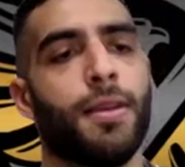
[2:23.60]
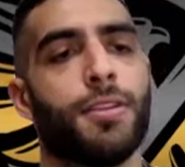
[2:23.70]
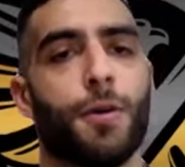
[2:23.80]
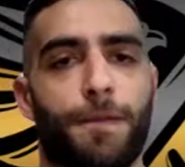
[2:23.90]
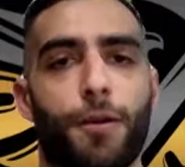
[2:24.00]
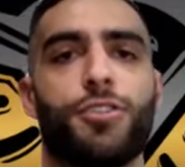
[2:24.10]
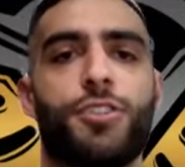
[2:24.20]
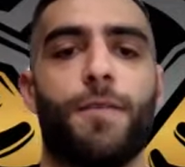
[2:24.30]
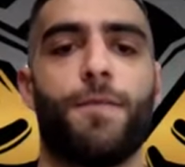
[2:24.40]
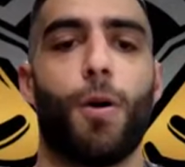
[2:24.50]
So,
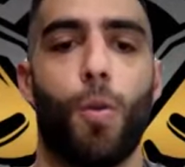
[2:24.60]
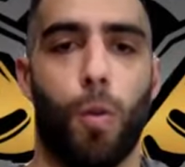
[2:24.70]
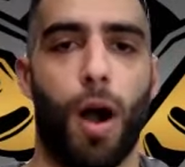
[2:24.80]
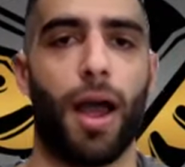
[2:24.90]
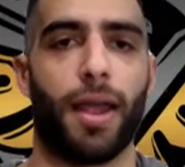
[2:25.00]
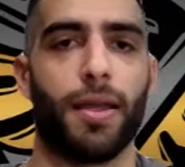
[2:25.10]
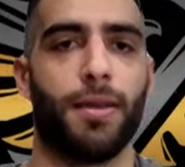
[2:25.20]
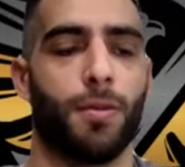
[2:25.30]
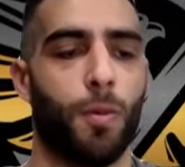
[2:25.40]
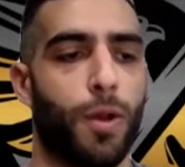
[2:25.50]
first of why?
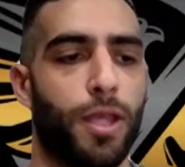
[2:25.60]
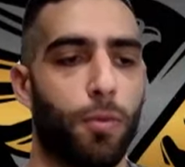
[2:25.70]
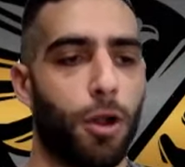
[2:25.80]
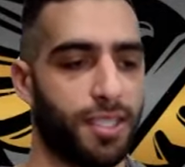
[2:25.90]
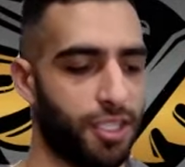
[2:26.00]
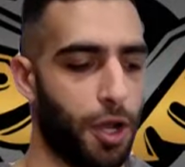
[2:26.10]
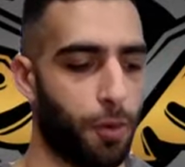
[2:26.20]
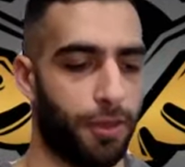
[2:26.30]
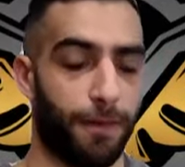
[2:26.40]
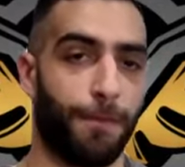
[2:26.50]
We wanted to
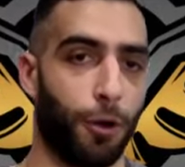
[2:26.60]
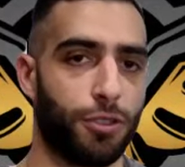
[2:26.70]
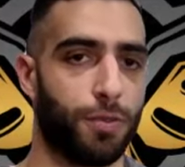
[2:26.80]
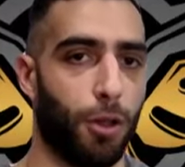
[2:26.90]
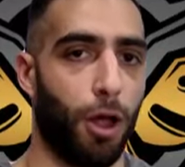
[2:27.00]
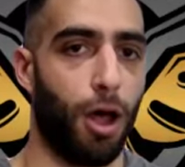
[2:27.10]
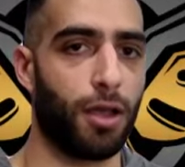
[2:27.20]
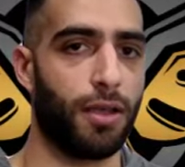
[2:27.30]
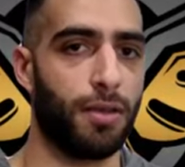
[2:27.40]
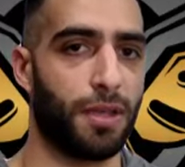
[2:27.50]
know in the first
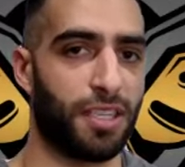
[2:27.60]
block,